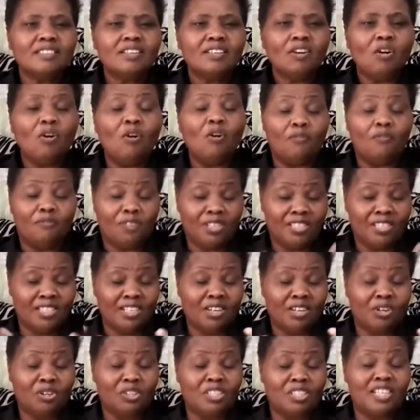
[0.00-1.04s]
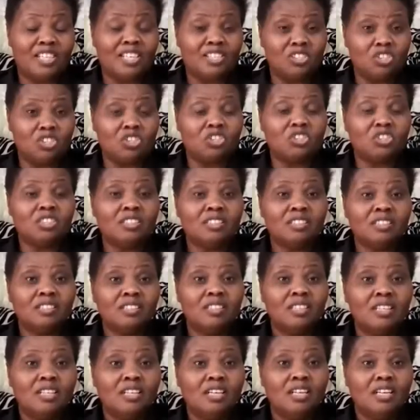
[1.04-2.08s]
or physical tension,
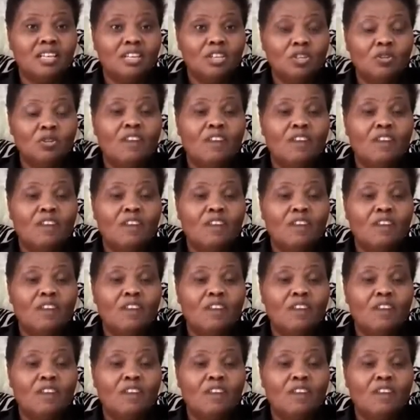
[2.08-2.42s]
you